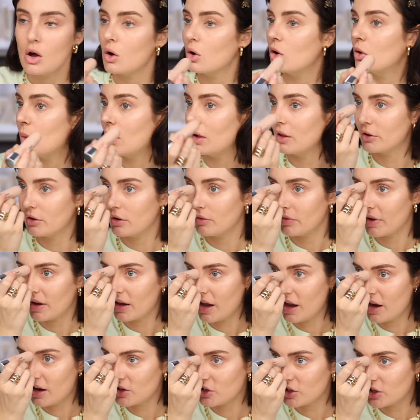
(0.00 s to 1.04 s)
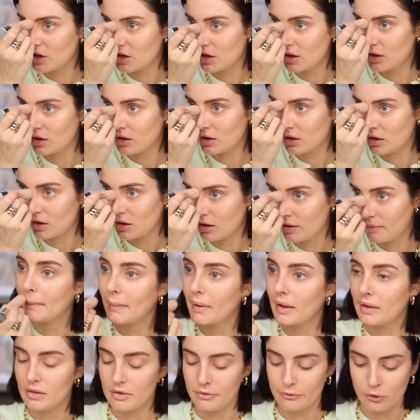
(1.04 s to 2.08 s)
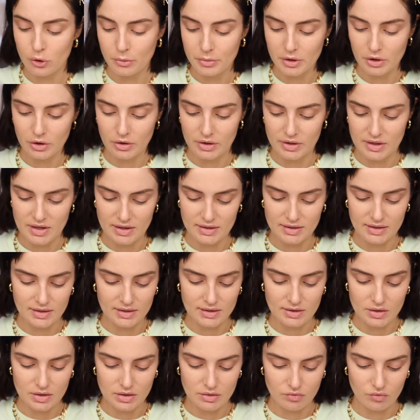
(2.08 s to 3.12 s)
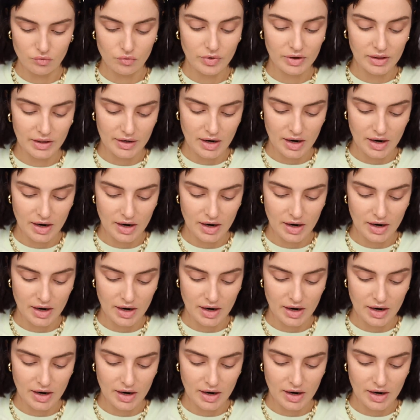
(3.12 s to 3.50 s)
or while you're on vacation. And the formula on these is really